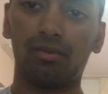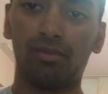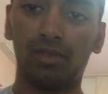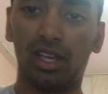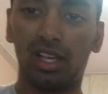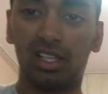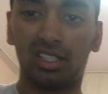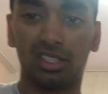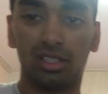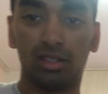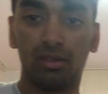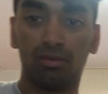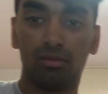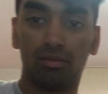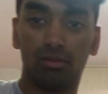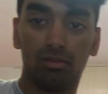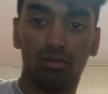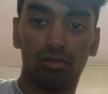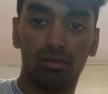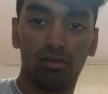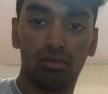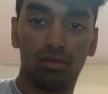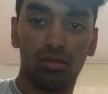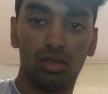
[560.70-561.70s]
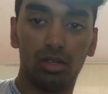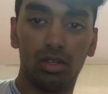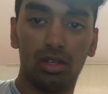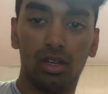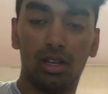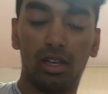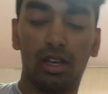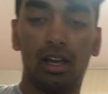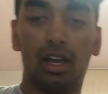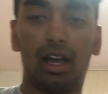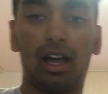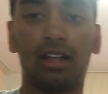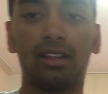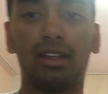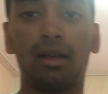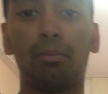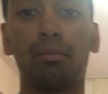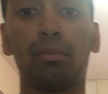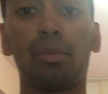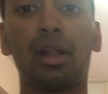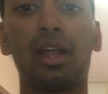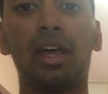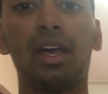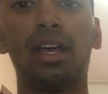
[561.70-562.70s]
hit it, and
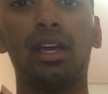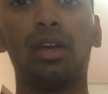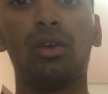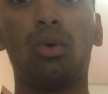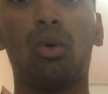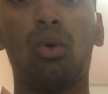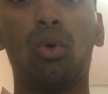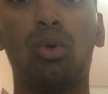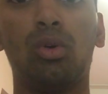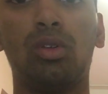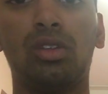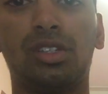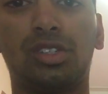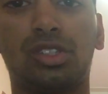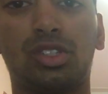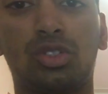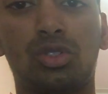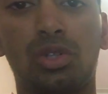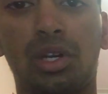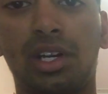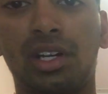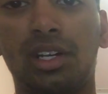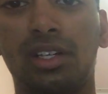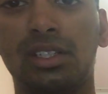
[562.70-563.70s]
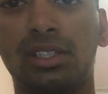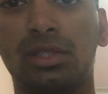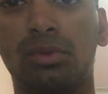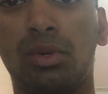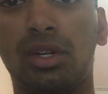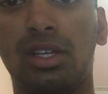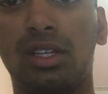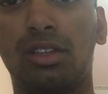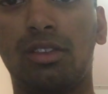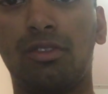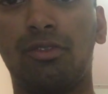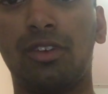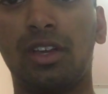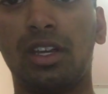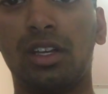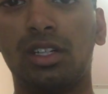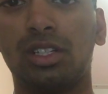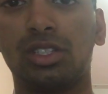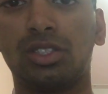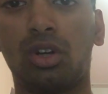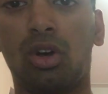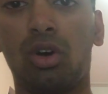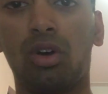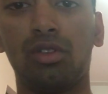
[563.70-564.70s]
then play all the strings with the
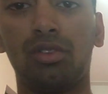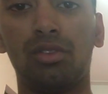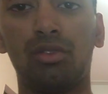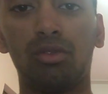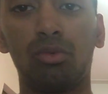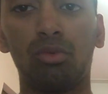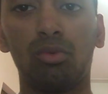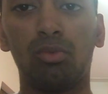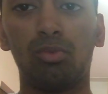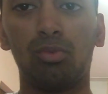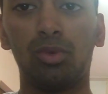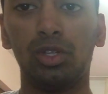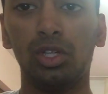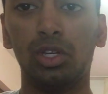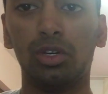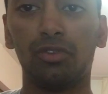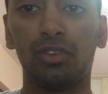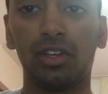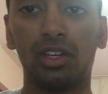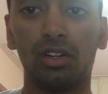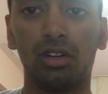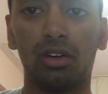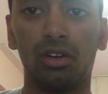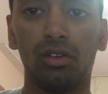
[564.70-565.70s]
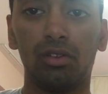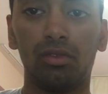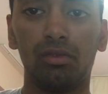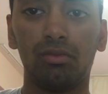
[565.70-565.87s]
fingers on, with your finger.